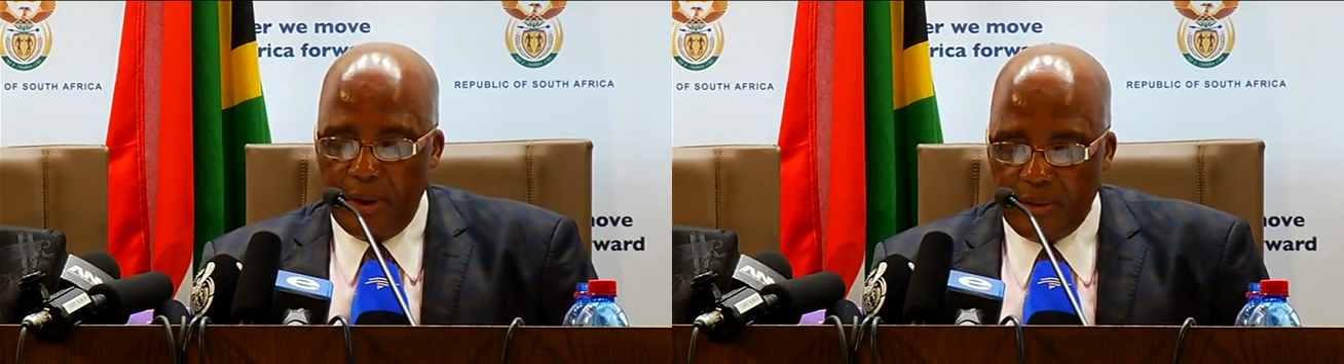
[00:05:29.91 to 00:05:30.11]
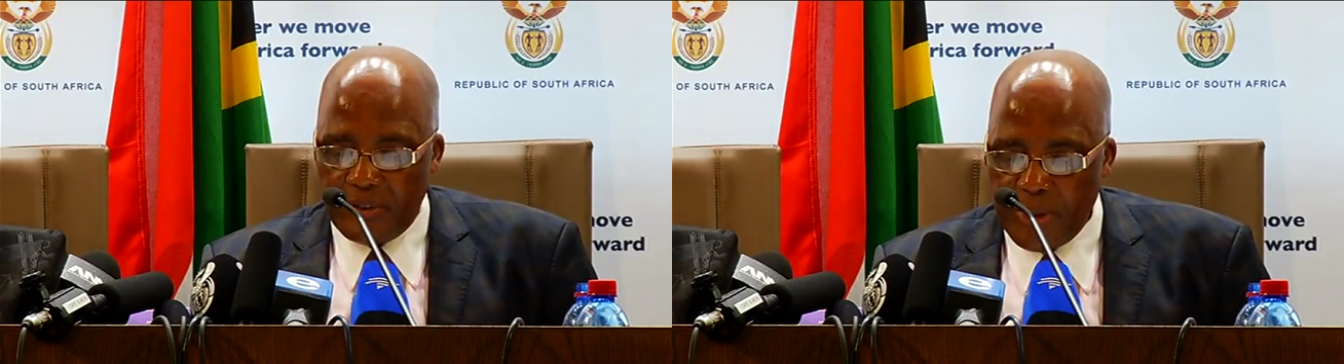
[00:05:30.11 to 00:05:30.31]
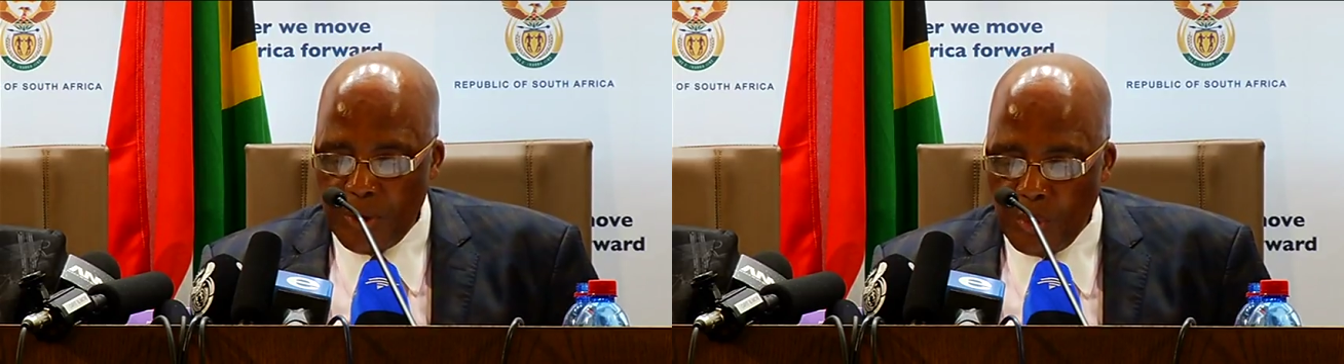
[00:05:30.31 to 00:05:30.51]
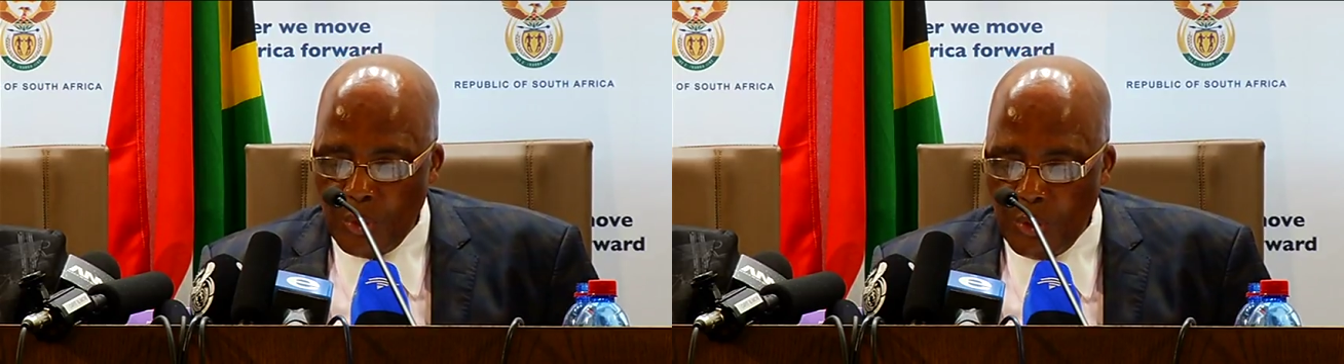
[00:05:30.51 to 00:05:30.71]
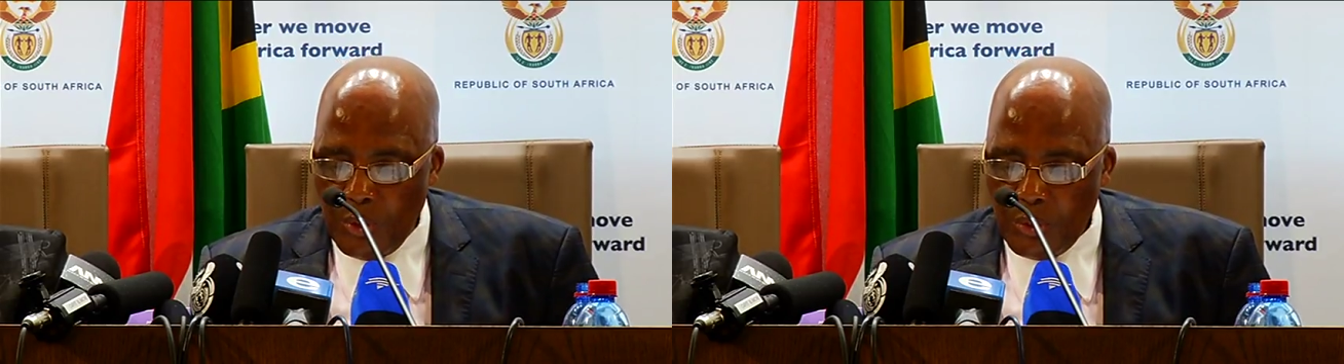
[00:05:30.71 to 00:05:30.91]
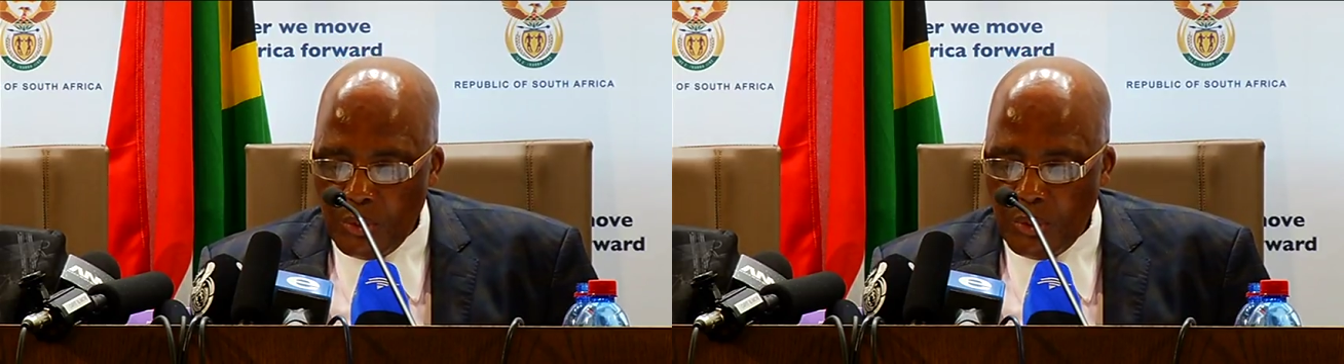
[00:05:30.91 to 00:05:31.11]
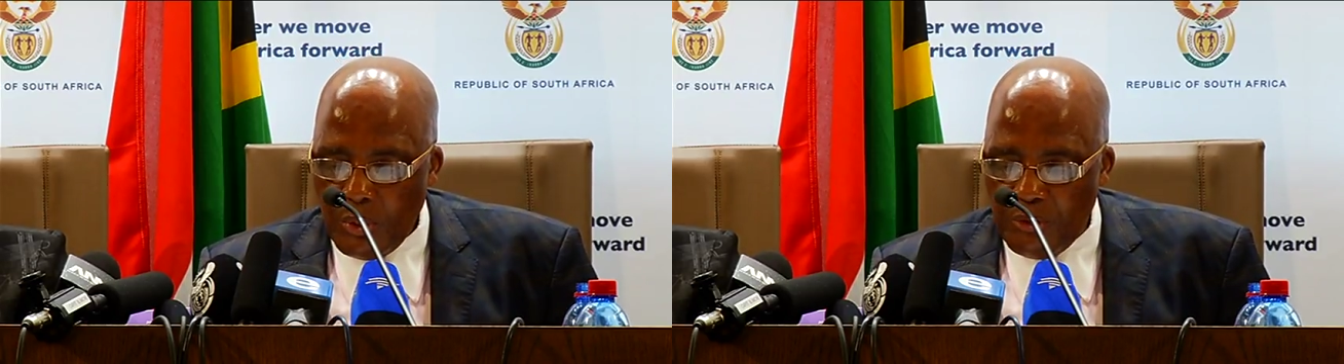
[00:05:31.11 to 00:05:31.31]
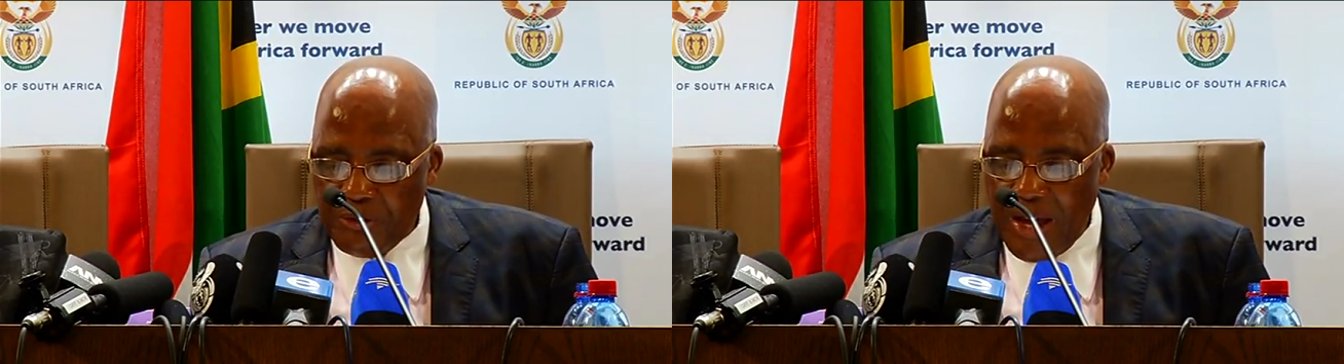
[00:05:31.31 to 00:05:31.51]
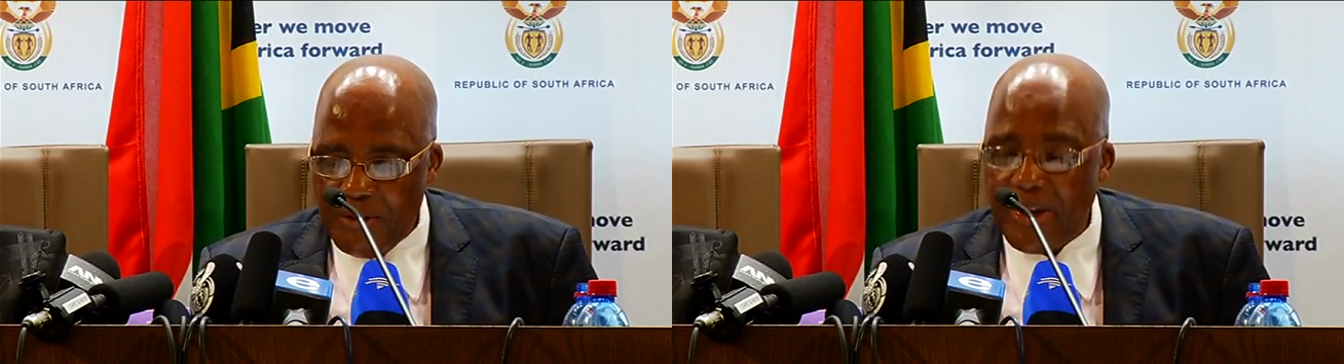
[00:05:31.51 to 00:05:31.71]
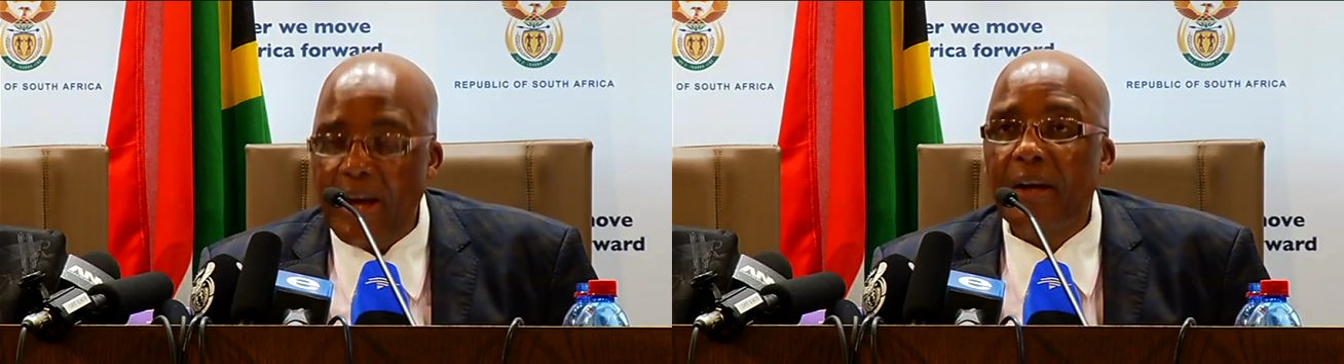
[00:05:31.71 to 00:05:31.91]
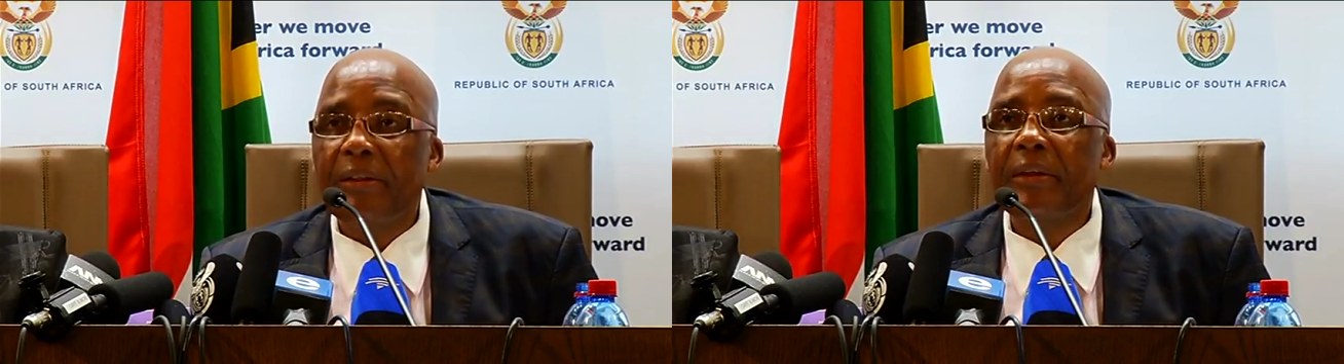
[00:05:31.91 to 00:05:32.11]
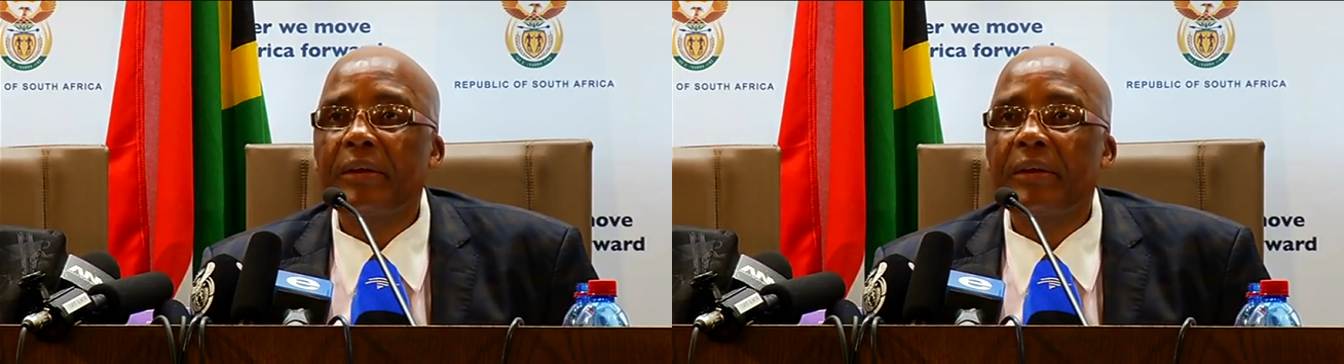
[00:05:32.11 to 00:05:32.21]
CEO of Life Health